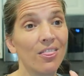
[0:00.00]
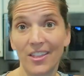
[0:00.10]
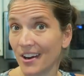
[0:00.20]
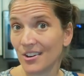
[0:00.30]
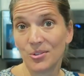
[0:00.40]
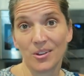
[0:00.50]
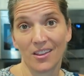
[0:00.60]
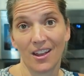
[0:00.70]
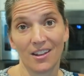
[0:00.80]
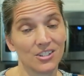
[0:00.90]
they're doing
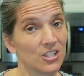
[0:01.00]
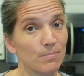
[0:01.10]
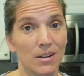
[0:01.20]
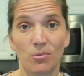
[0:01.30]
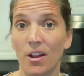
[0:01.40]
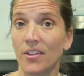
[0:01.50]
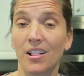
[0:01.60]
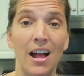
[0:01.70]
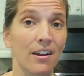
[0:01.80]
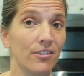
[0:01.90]
that it's just been around the
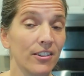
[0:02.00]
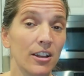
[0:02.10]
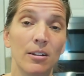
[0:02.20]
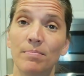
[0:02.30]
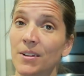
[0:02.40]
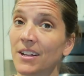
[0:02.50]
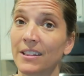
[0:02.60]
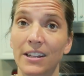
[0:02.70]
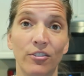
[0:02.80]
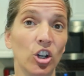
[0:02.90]
clock for them
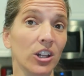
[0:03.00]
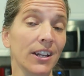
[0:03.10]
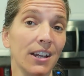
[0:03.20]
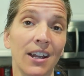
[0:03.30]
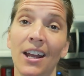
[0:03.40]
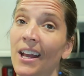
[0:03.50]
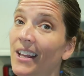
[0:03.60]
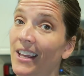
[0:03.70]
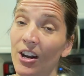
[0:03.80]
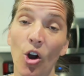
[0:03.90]
leave early
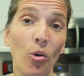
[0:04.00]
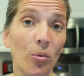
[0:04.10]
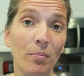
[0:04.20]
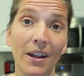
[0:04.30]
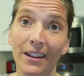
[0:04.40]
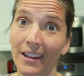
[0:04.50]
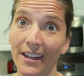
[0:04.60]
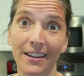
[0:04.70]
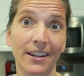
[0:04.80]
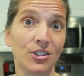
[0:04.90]
get home
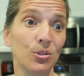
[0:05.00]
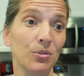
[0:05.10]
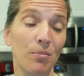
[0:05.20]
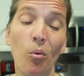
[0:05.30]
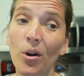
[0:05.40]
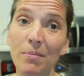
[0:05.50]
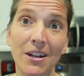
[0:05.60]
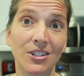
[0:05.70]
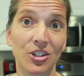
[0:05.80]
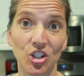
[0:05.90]
late like two in the morning
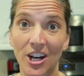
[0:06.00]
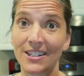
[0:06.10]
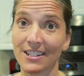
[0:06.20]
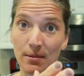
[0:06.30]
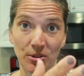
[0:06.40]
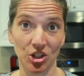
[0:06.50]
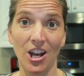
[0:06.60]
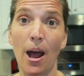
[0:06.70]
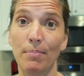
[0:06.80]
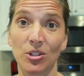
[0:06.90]
because they're trying to set up the
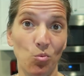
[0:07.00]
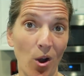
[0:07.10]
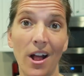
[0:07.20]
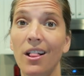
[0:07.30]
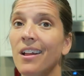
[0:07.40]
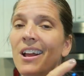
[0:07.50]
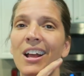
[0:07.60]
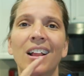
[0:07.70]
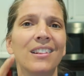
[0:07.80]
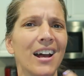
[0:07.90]
shop as well
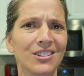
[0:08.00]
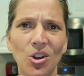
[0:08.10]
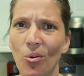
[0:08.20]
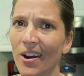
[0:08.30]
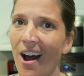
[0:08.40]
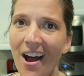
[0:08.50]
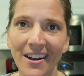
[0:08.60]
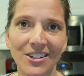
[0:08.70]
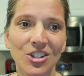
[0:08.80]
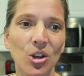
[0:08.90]
lots going
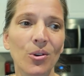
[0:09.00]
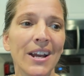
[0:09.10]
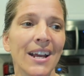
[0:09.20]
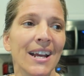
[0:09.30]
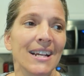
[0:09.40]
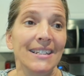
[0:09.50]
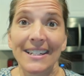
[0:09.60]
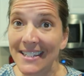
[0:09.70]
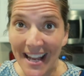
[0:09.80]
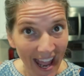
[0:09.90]
on and so
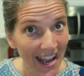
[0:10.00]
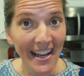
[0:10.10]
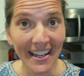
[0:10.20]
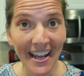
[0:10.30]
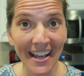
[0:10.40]
today